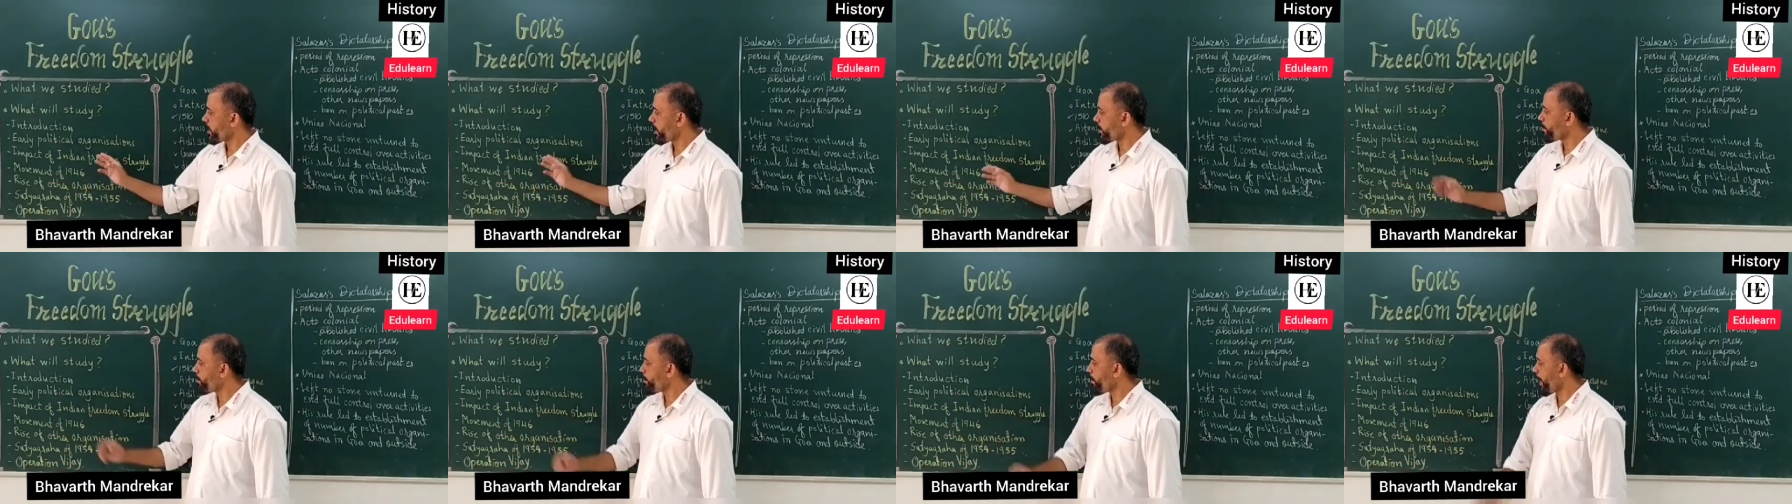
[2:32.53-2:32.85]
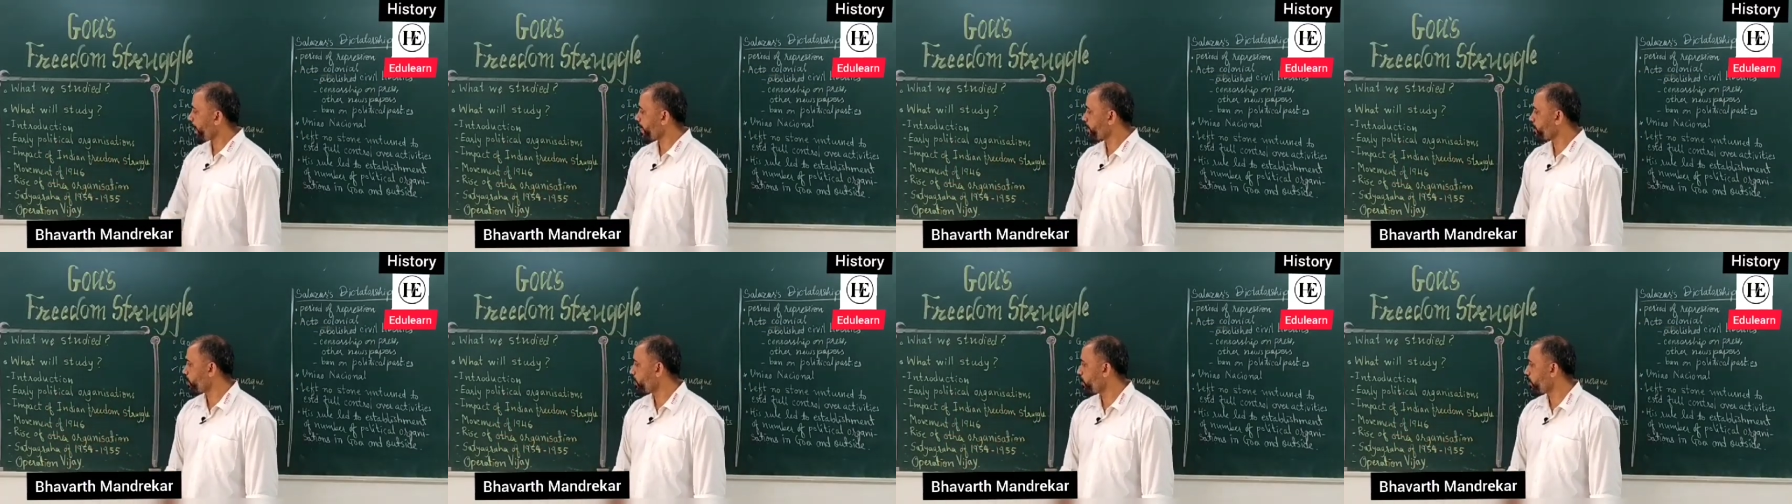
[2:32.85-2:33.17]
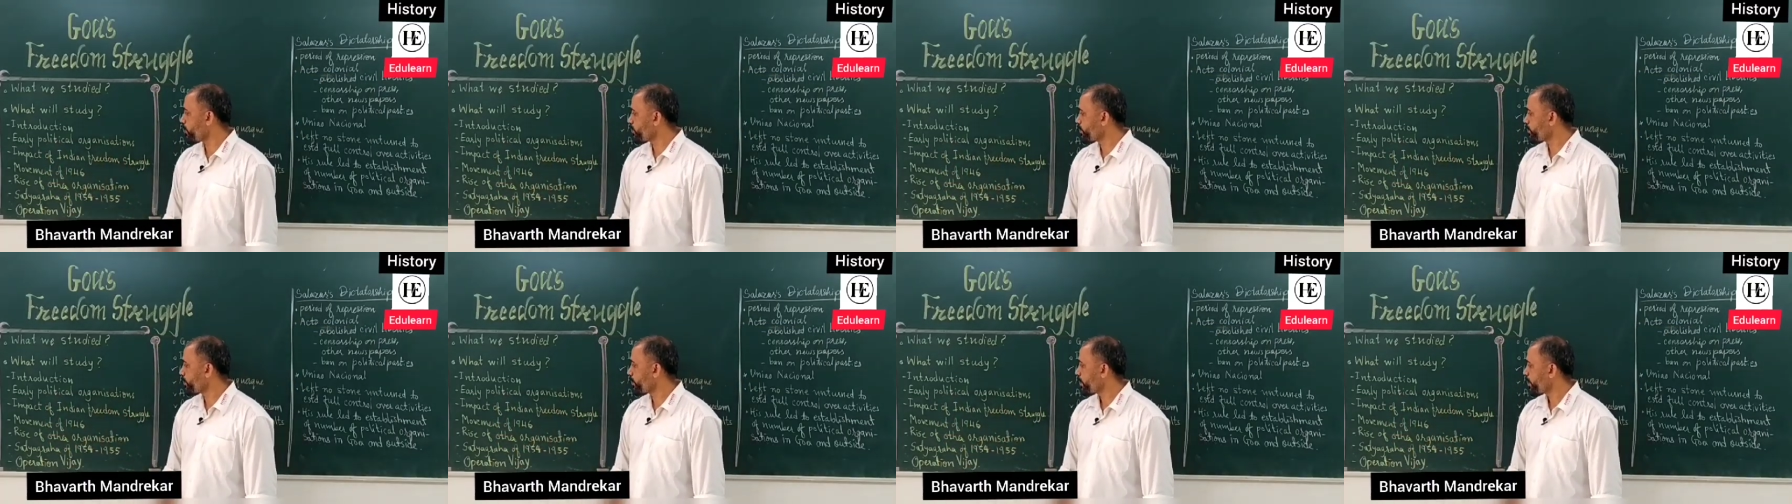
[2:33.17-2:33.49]
impact
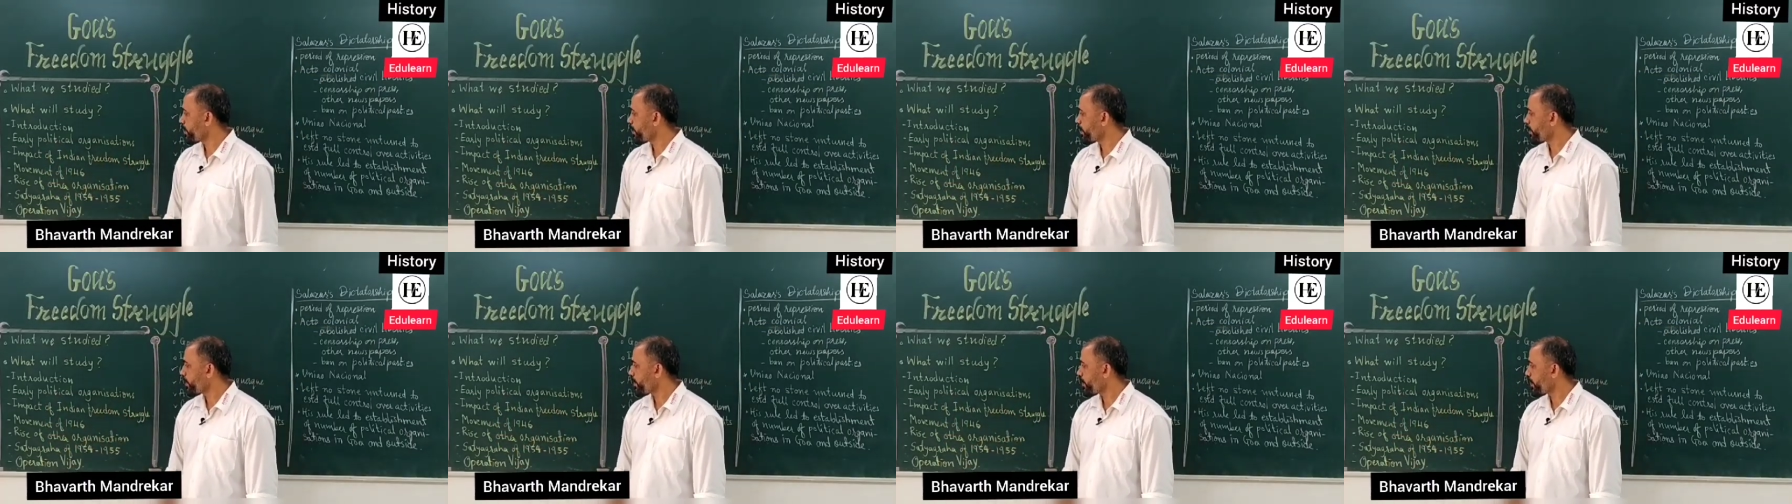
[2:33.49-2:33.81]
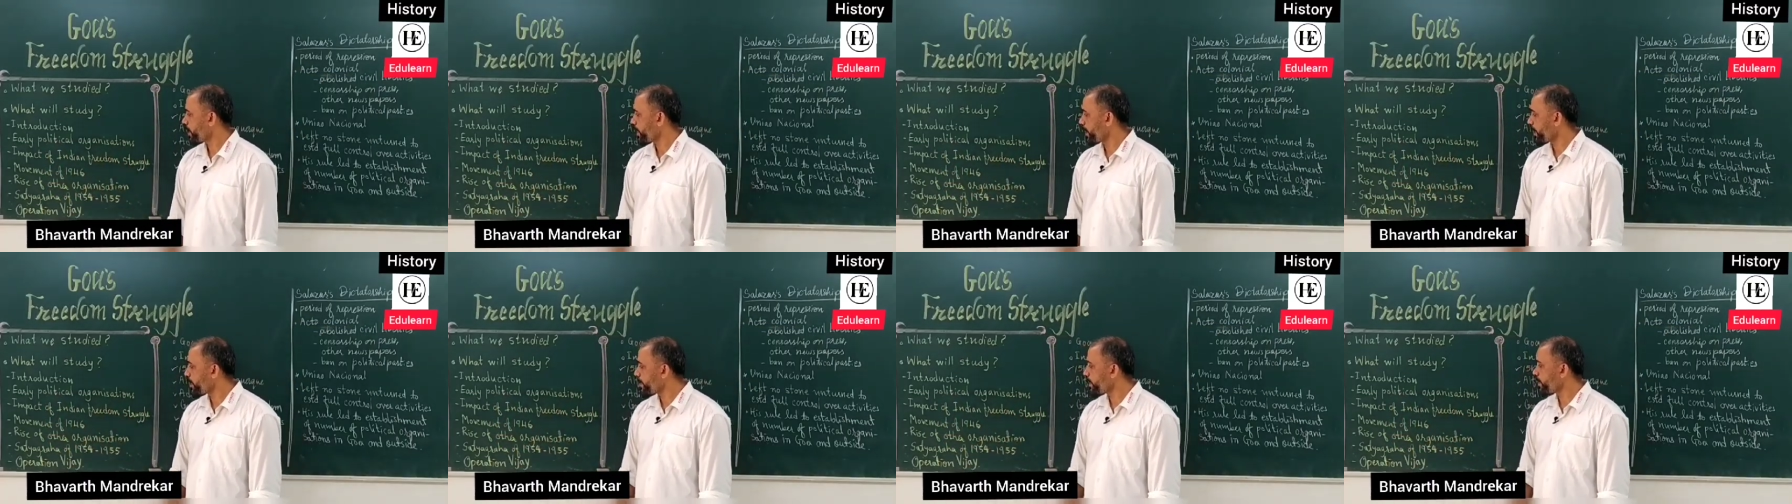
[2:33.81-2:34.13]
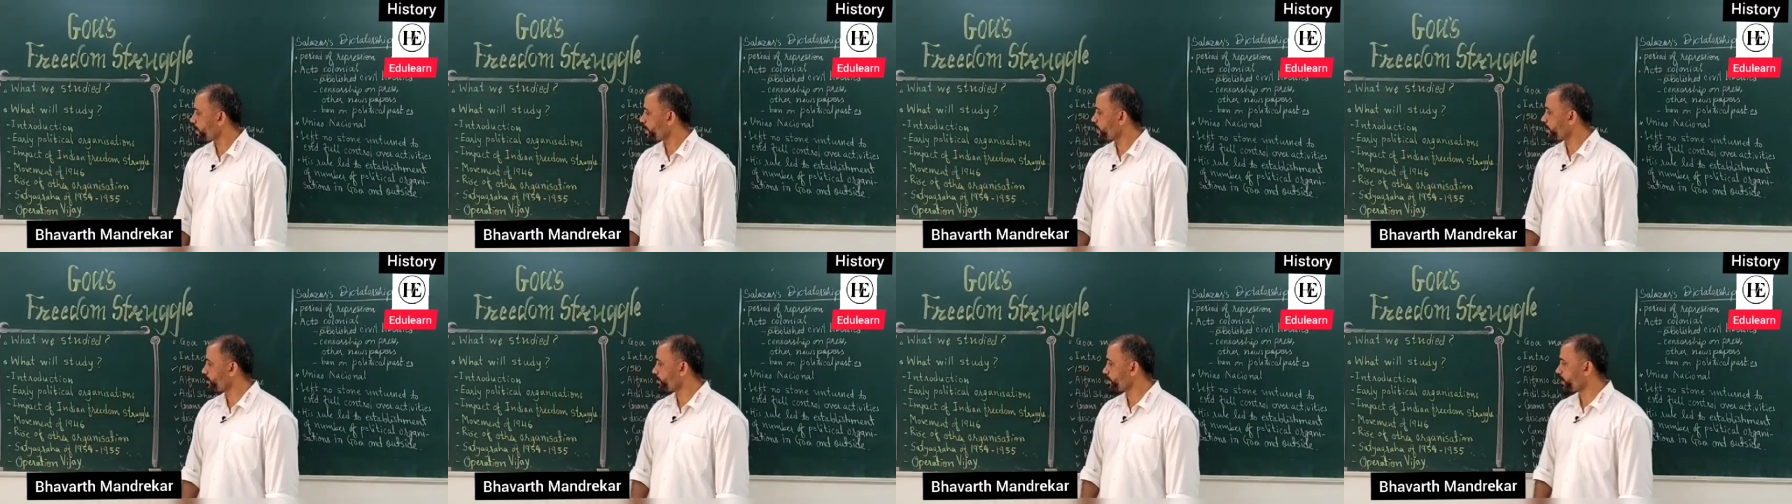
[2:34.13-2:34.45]
of
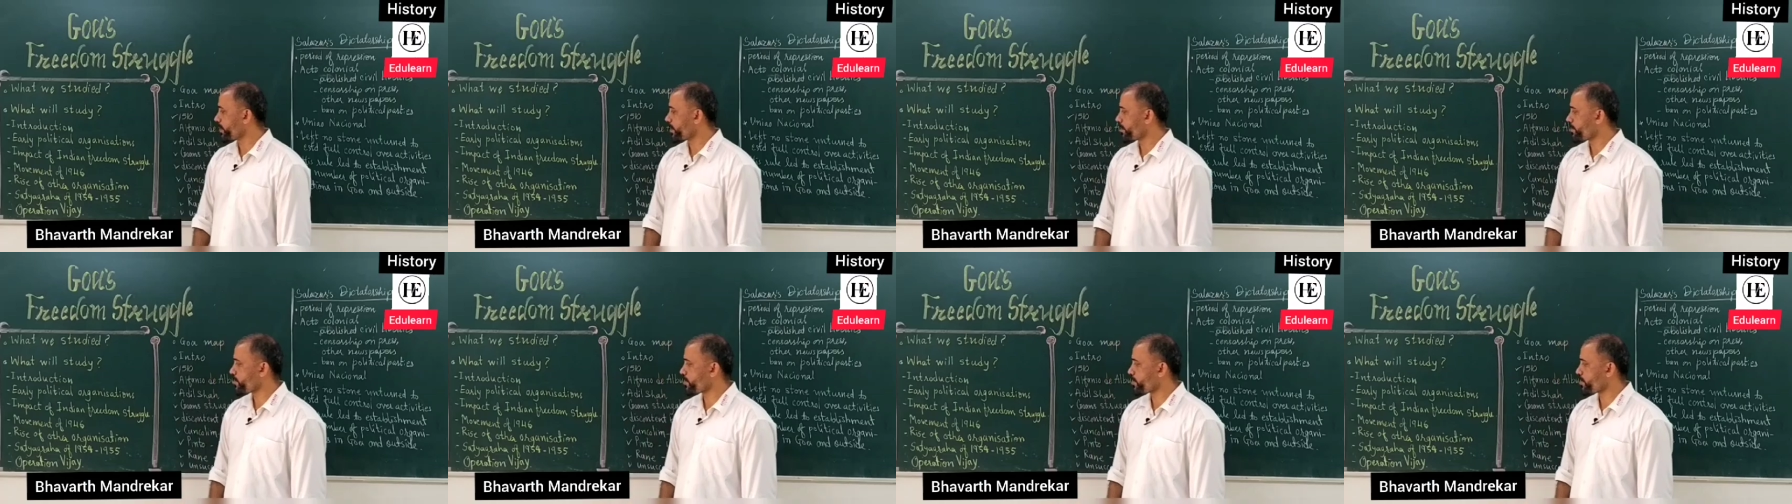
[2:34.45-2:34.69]
Indian freedom